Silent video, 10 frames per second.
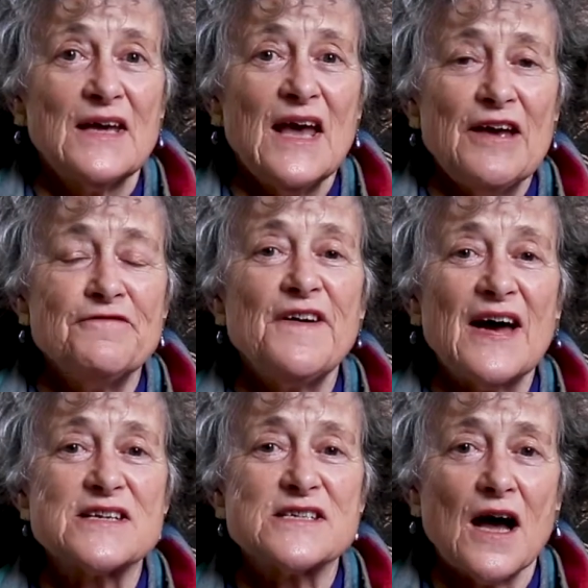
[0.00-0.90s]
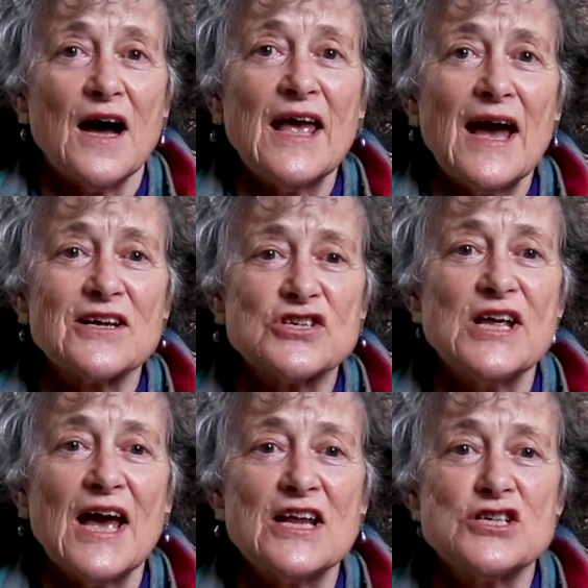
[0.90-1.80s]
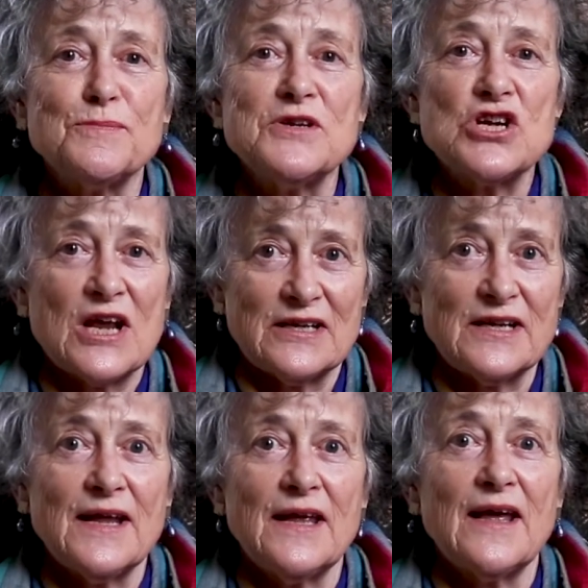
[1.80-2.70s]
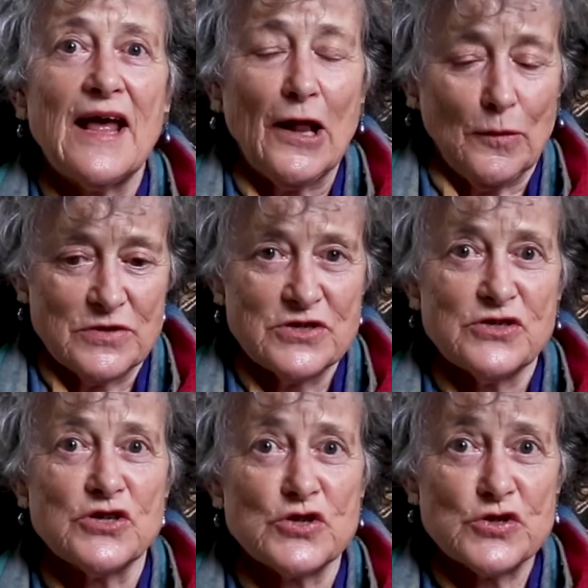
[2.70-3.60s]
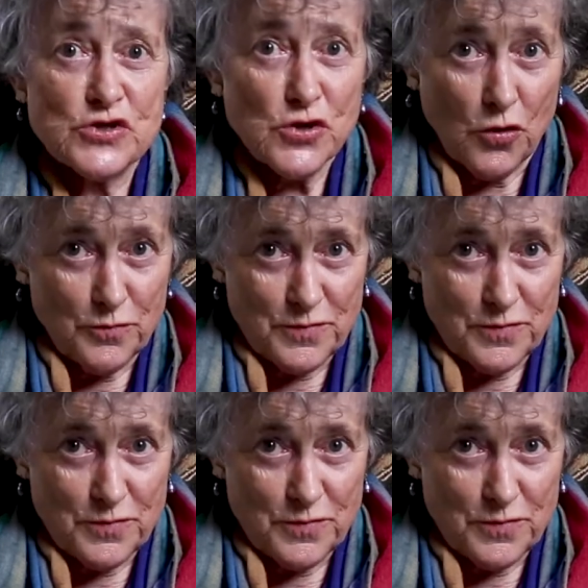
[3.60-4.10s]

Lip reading: In fact, I actually had to be gently helped to stop.